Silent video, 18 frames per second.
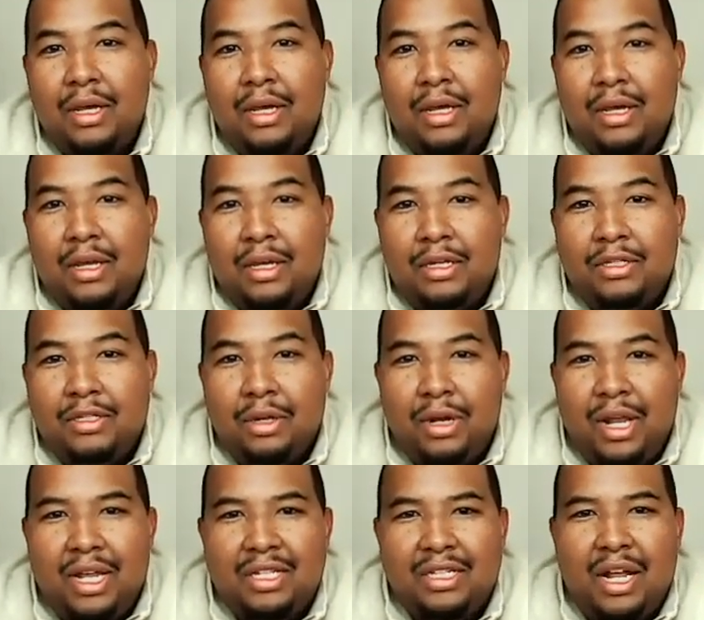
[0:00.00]
And so
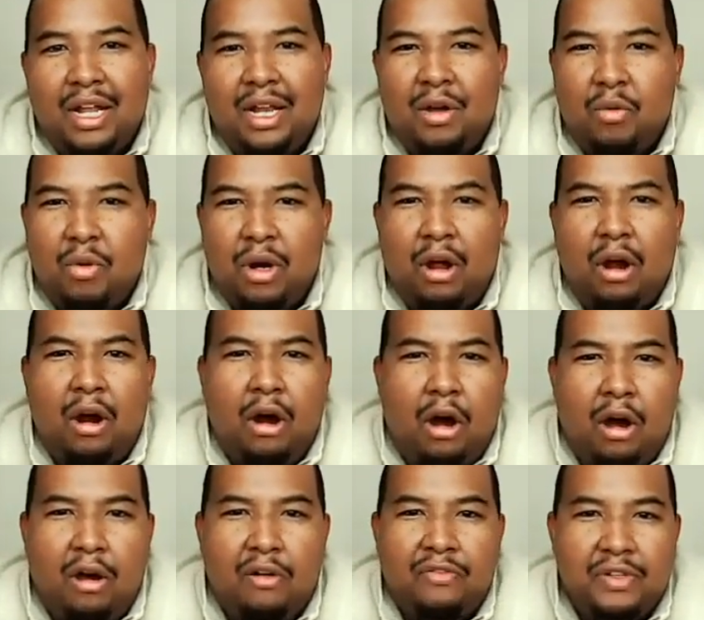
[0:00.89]
that's kind of what our
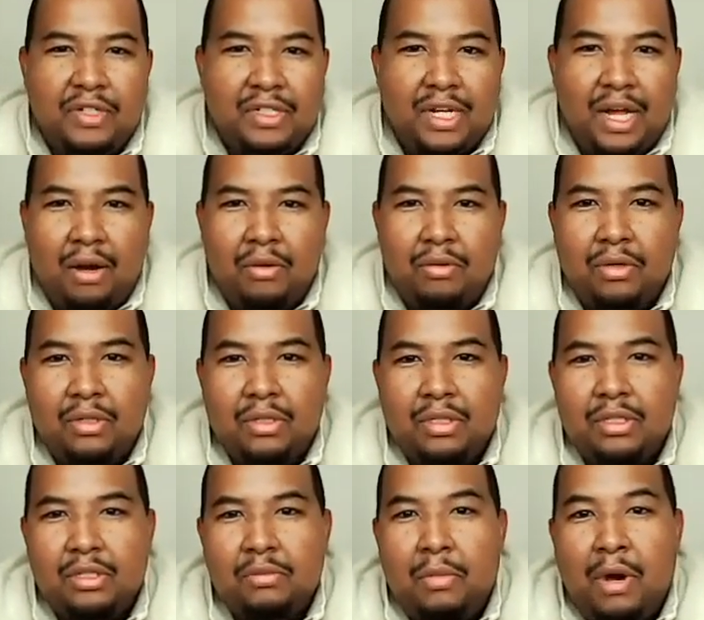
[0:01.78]
office hours
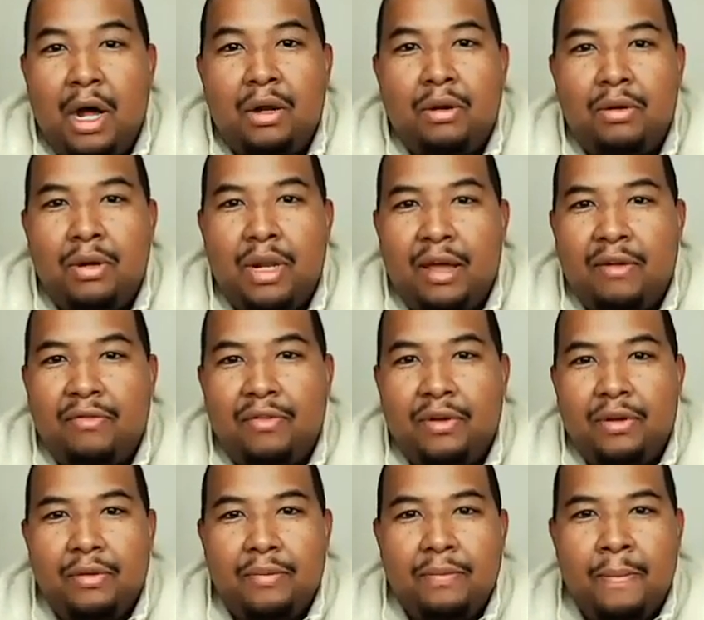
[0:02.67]
is modeled
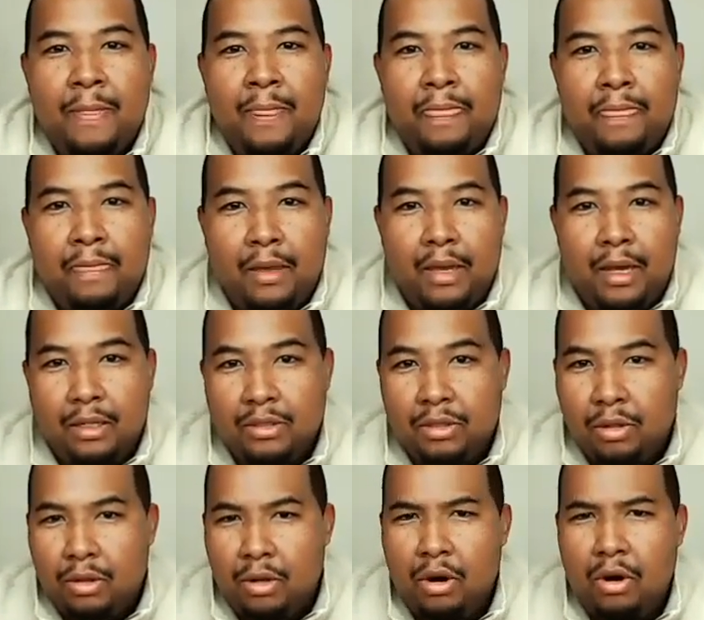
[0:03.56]
after. Okay,
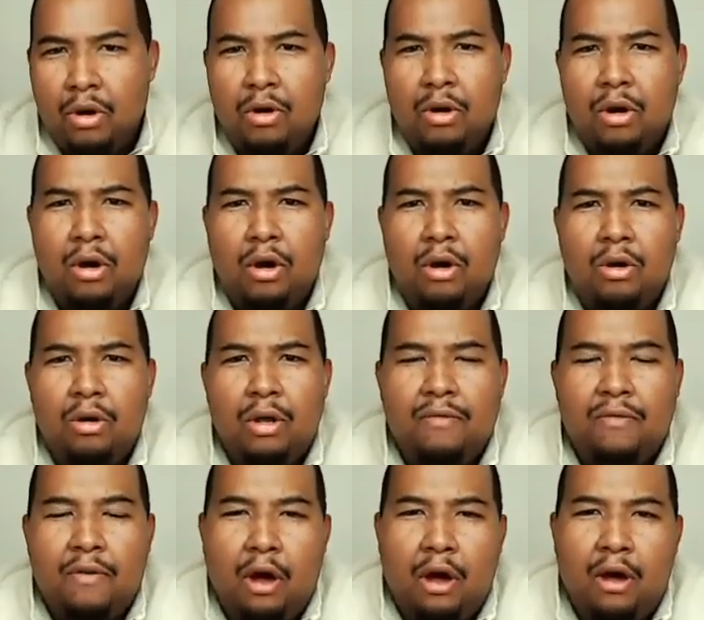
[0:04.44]
so the whole goal
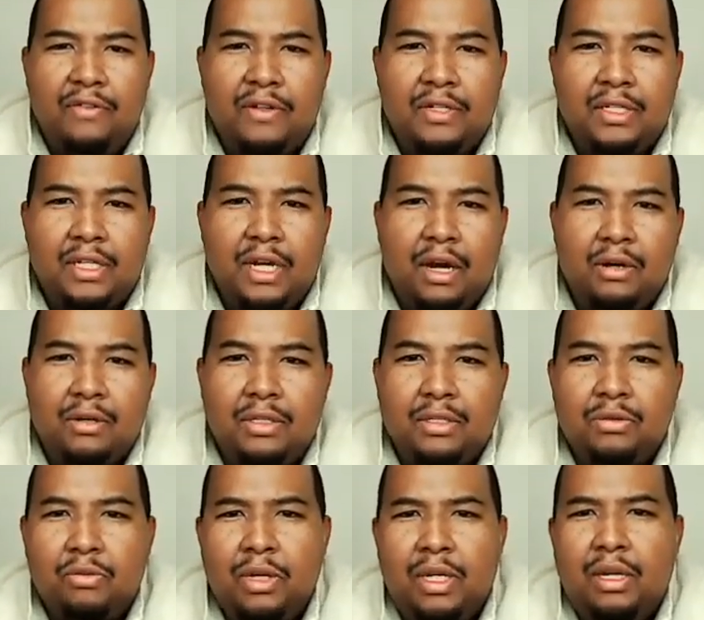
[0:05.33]
of office hours
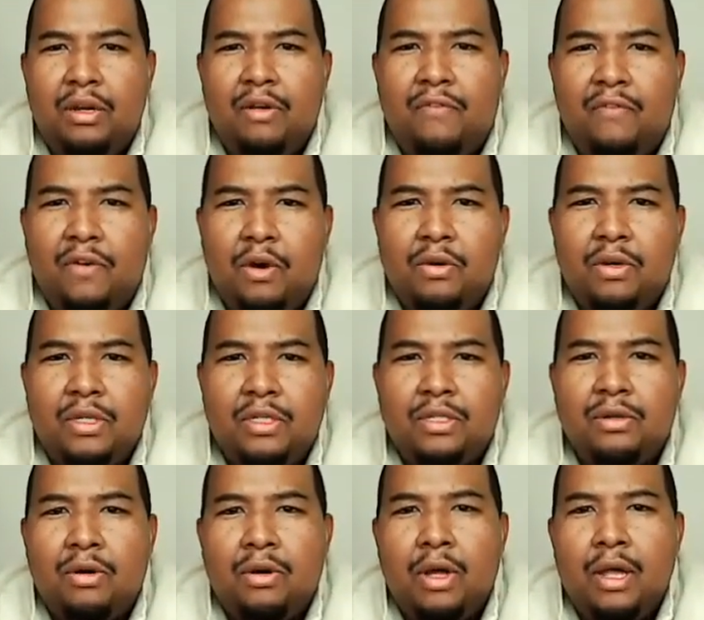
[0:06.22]
is really to
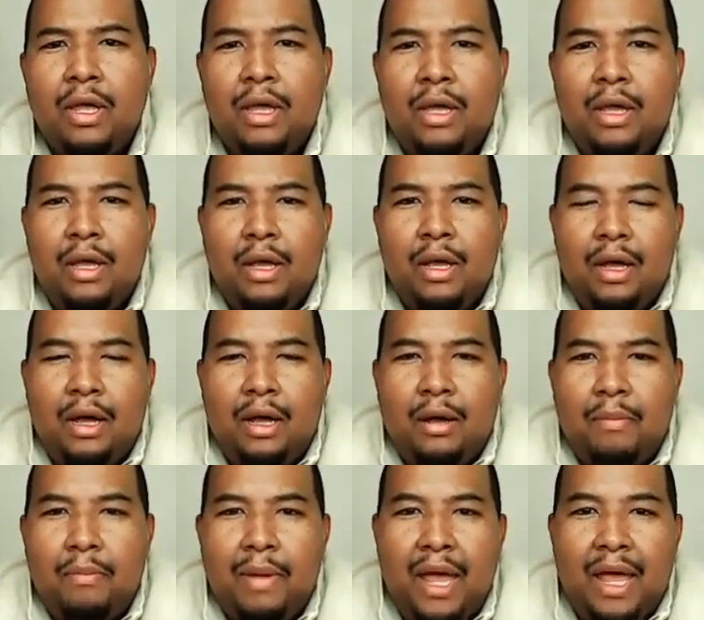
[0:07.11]
focus on
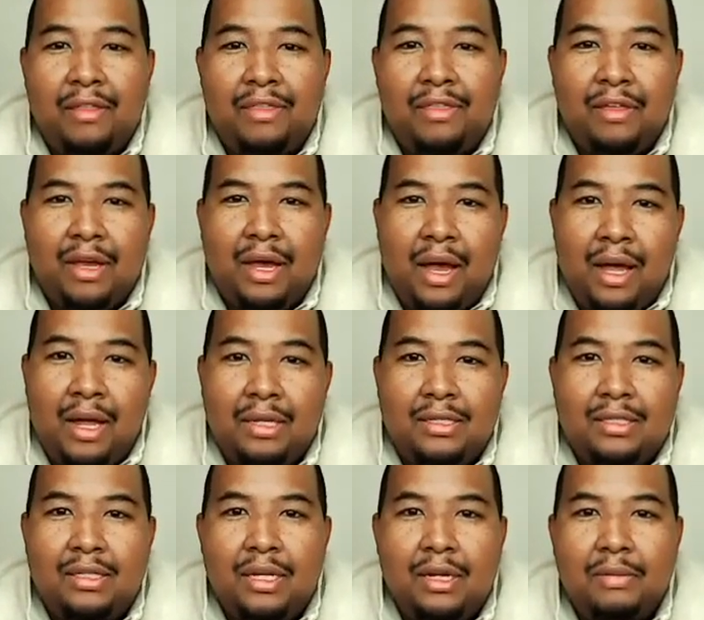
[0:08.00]
math
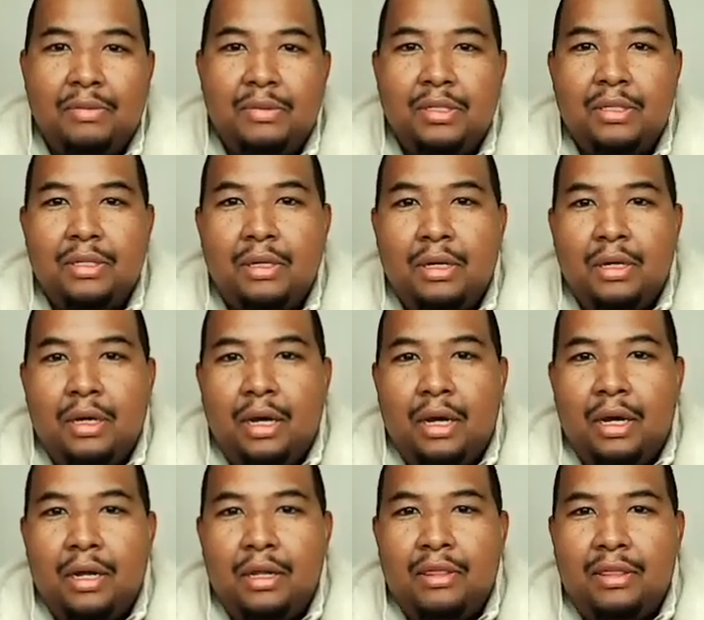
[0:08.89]
concepts,
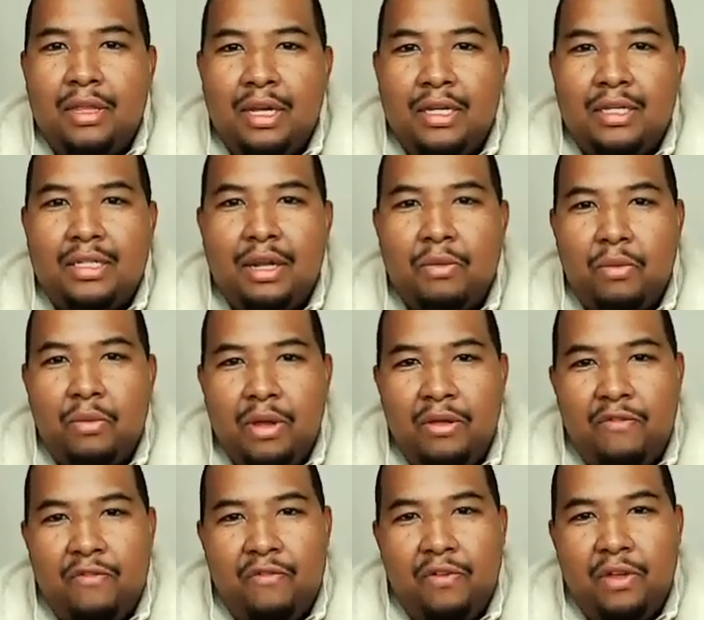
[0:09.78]
things that
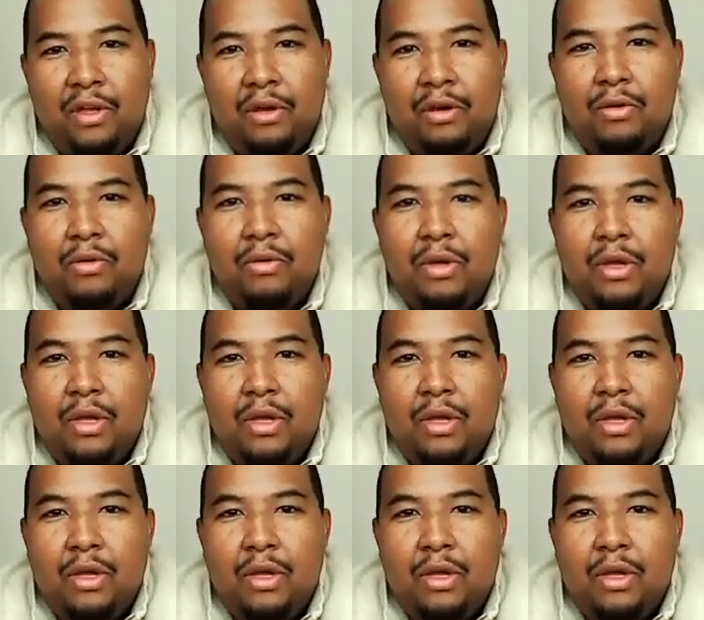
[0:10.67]
we feel,